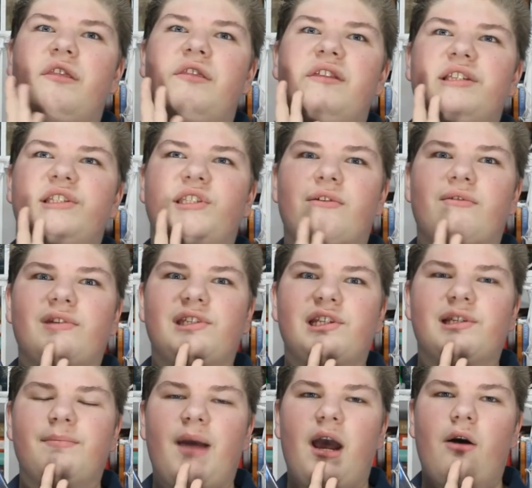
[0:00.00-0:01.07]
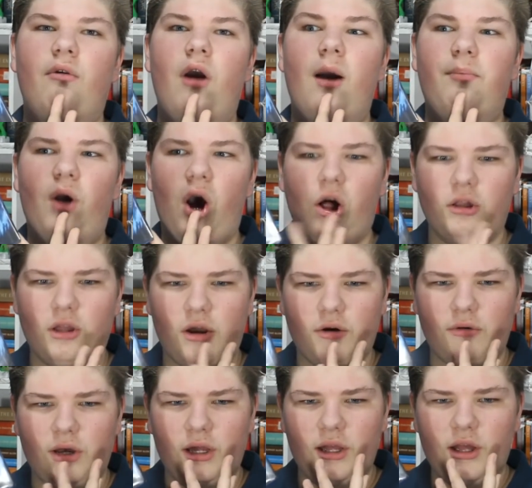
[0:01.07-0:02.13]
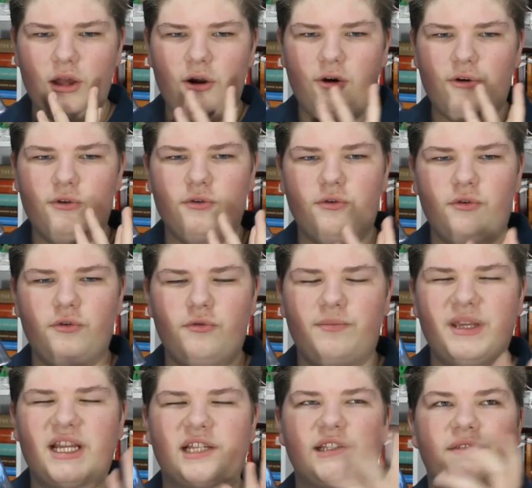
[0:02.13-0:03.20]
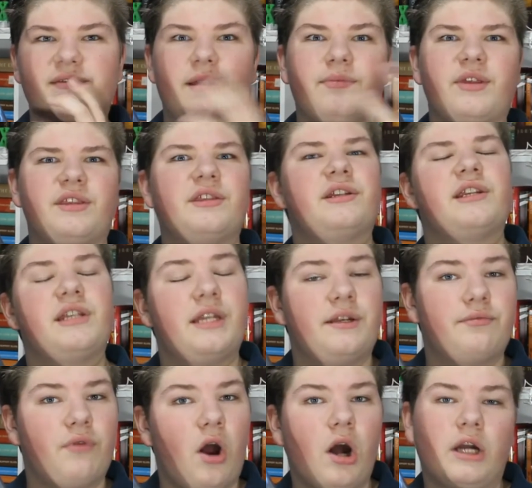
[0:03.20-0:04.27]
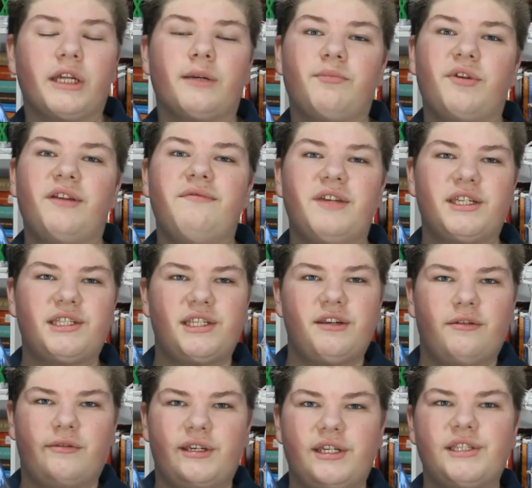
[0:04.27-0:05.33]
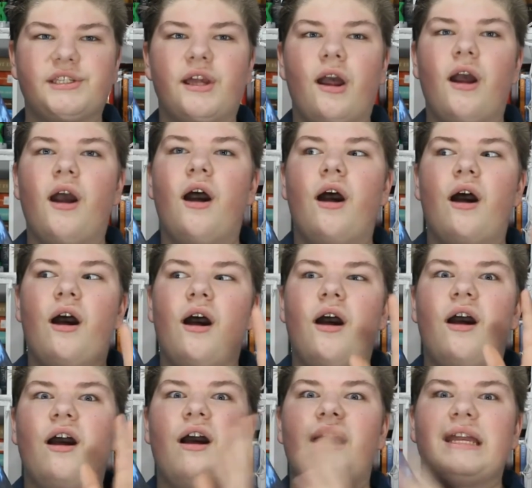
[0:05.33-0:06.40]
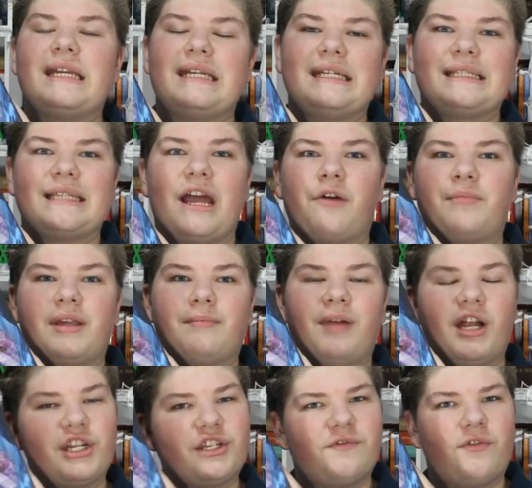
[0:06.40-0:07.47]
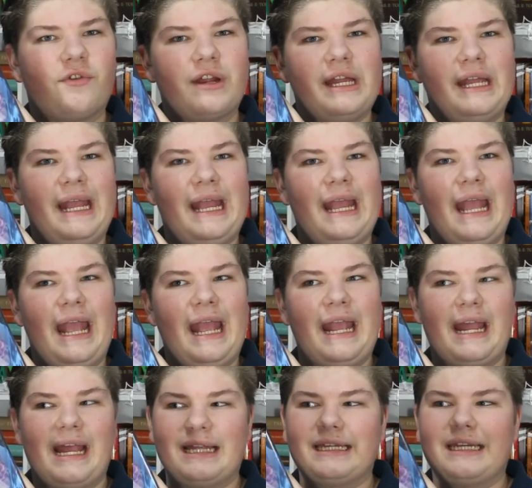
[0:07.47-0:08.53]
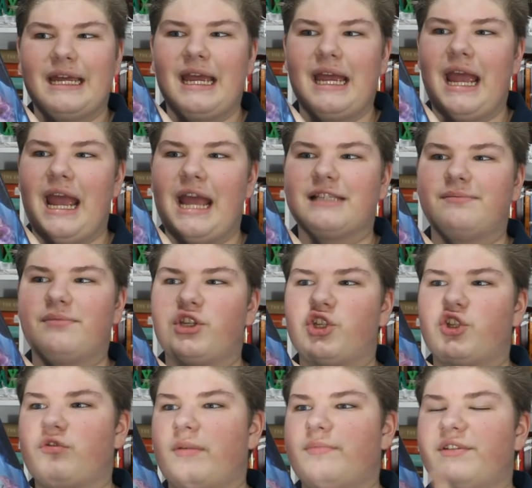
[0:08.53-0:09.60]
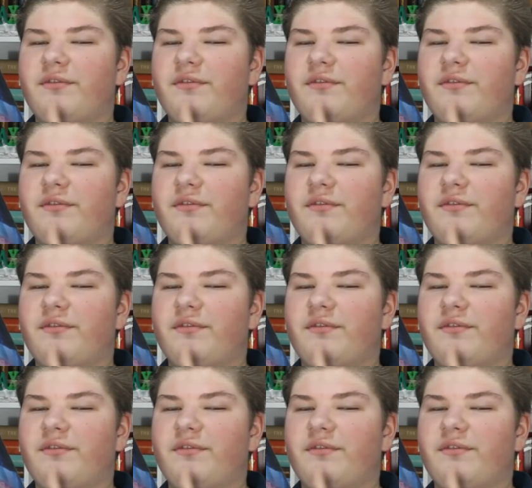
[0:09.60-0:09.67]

This series is about Apollo, who, because of something that he did wrong in a previous series, he is now being punished for it, and has been stripped